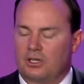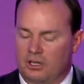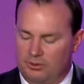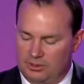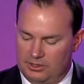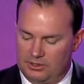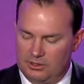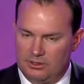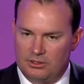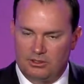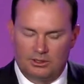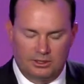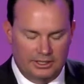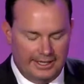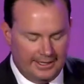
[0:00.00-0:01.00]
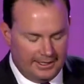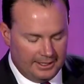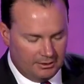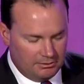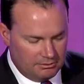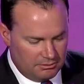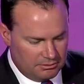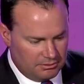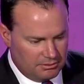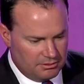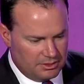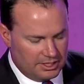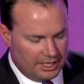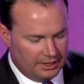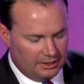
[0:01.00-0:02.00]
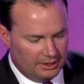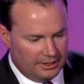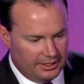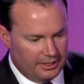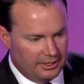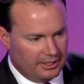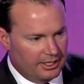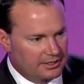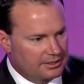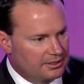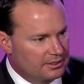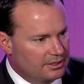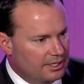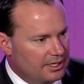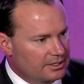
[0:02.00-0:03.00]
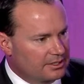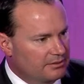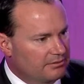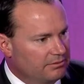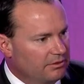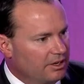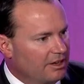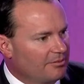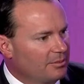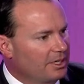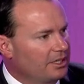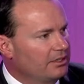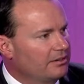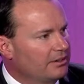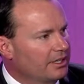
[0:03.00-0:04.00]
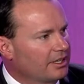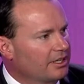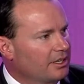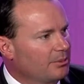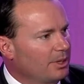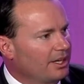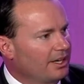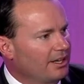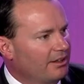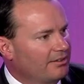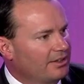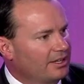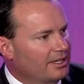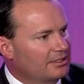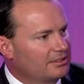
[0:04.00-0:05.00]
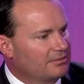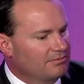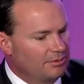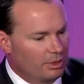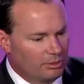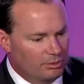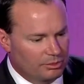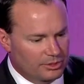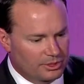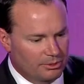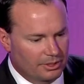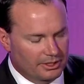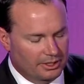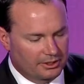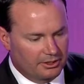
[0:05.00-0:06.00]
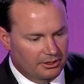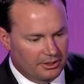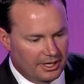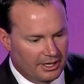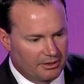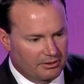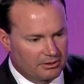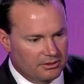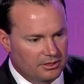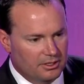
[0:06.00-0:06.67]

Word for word: I was leaning gently against the desk in front of me, thinking about how the next vote was going to turn out,